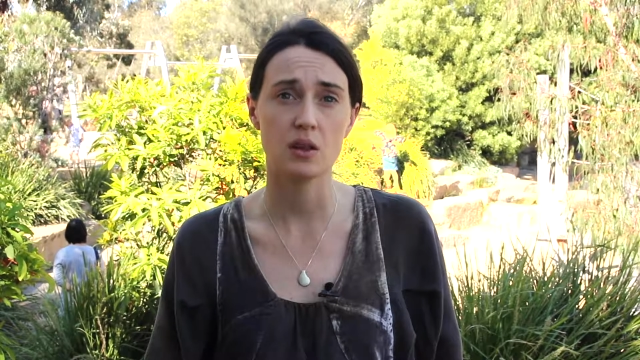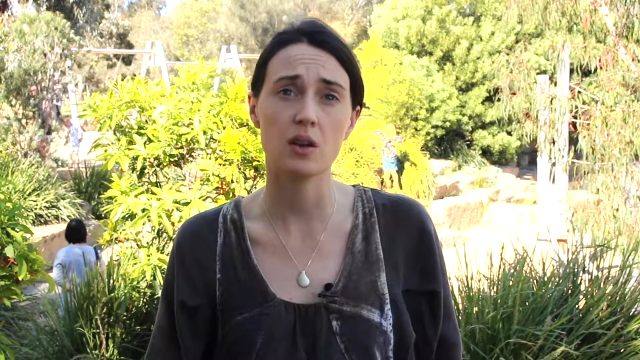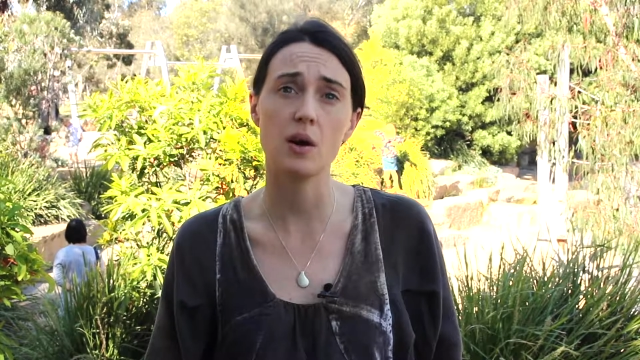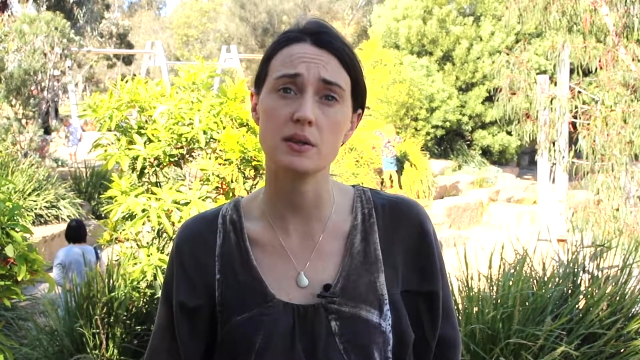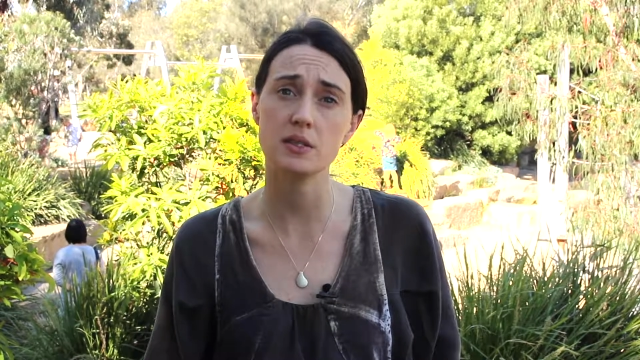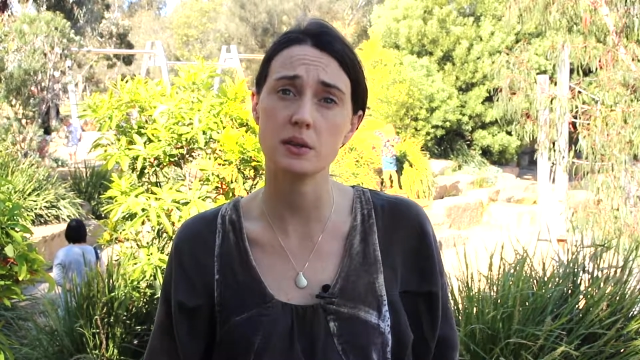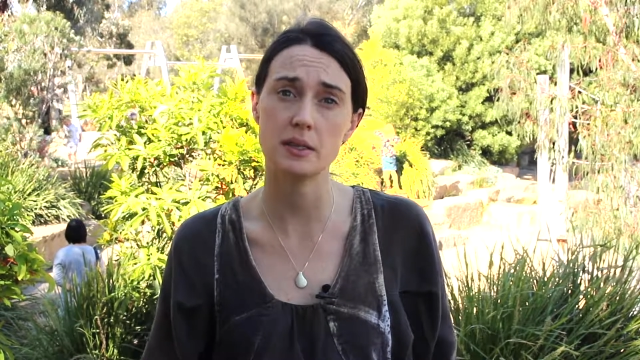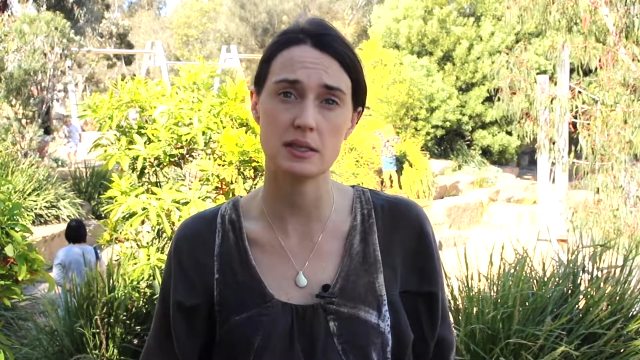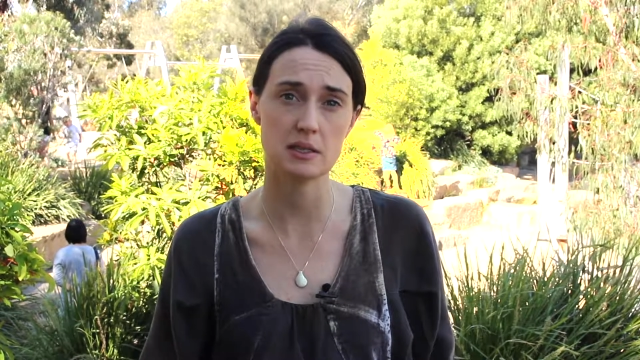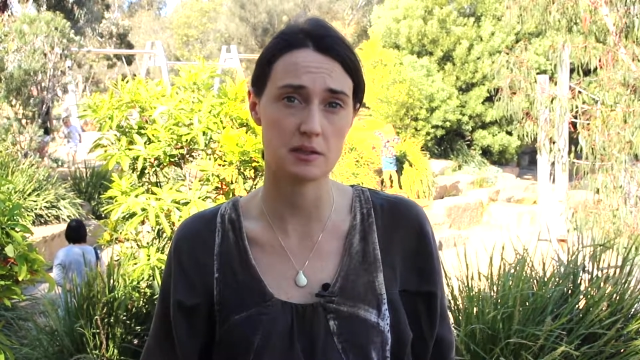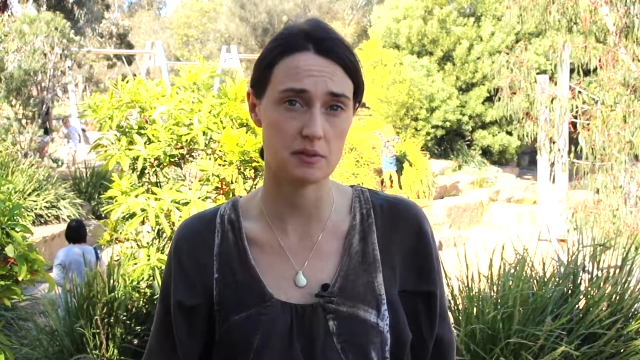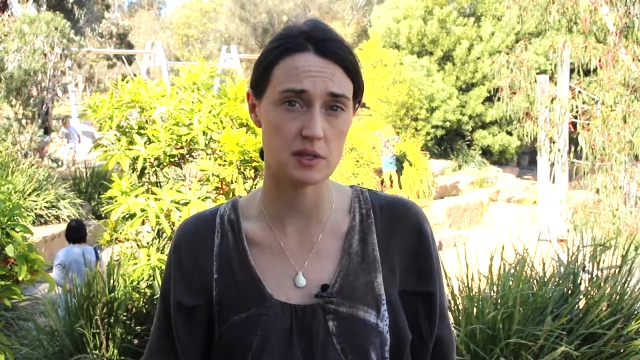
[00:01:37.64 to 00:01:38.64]
The
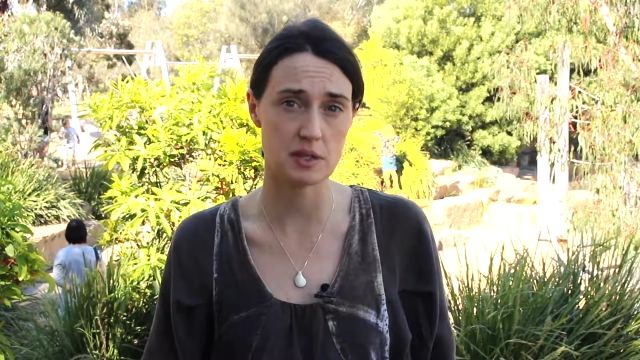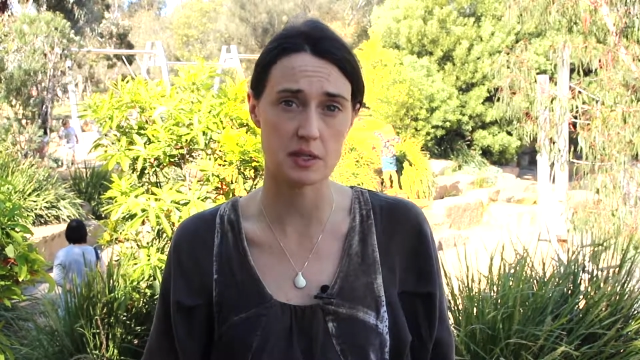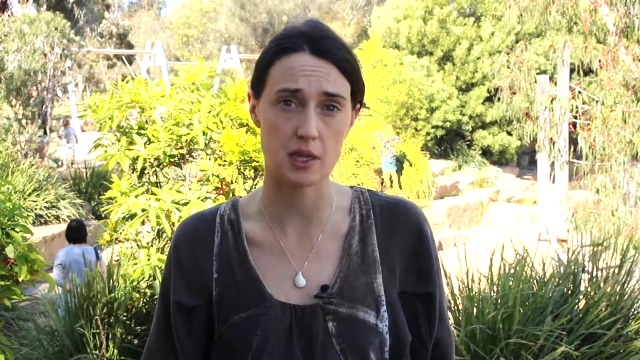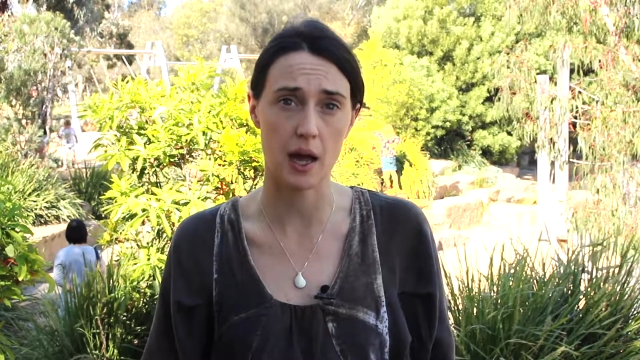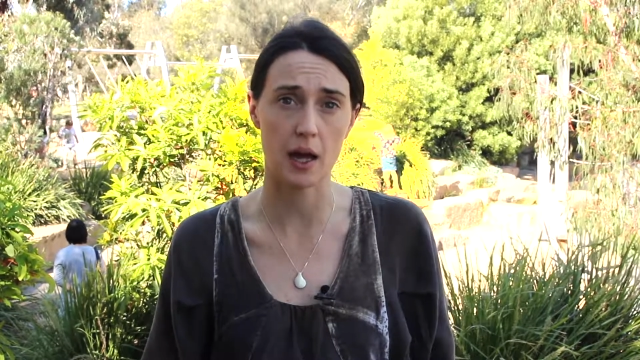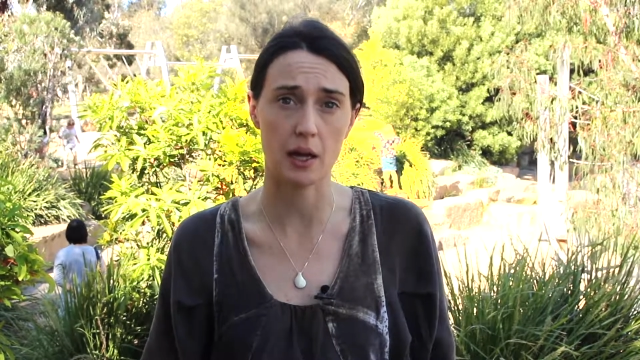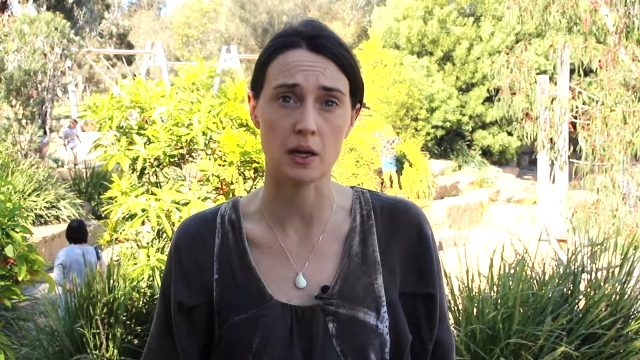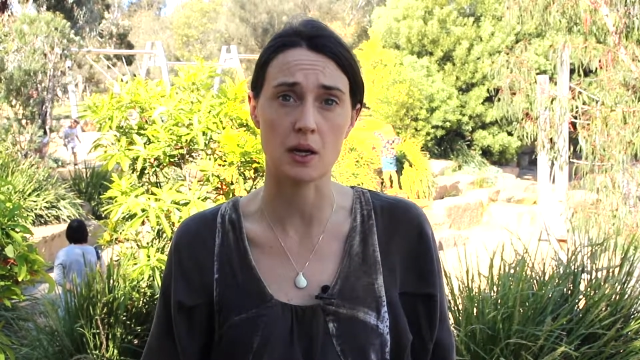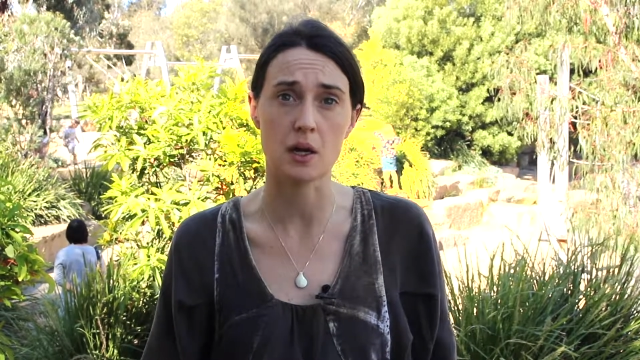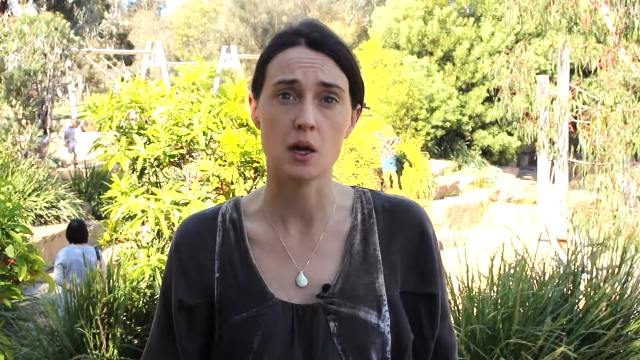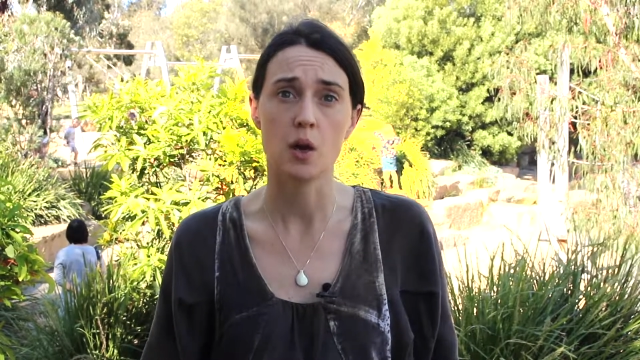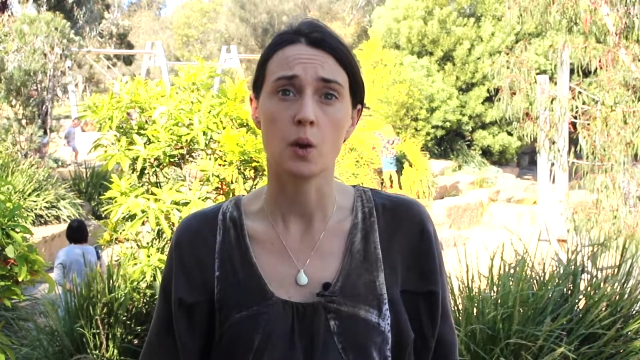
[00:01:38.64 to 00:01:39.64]
consequences of this are dire,
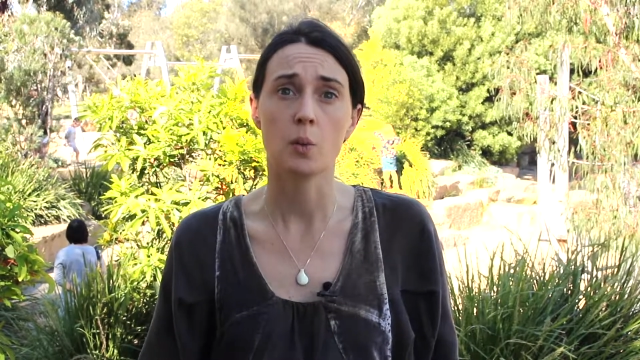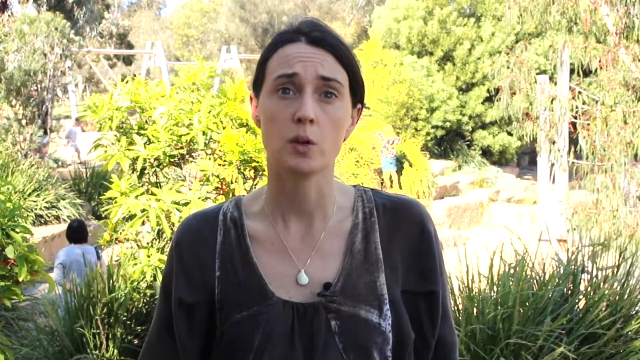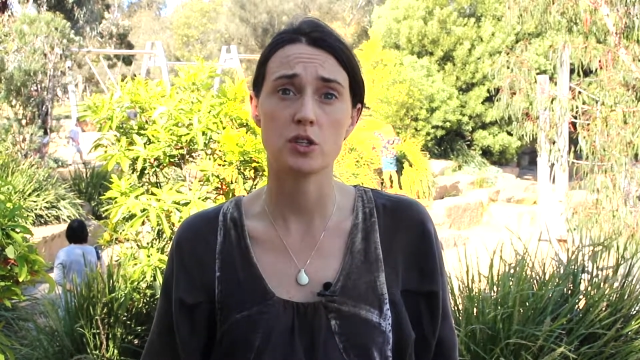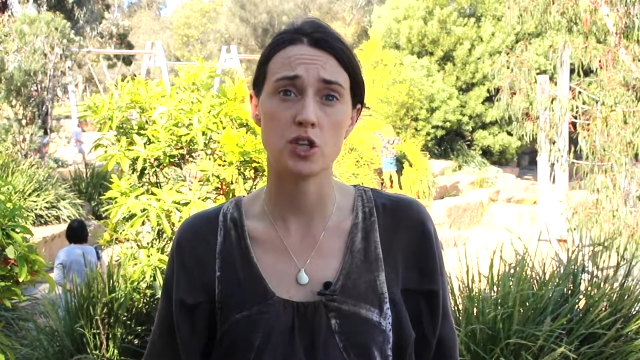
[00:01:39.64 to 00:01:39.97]
with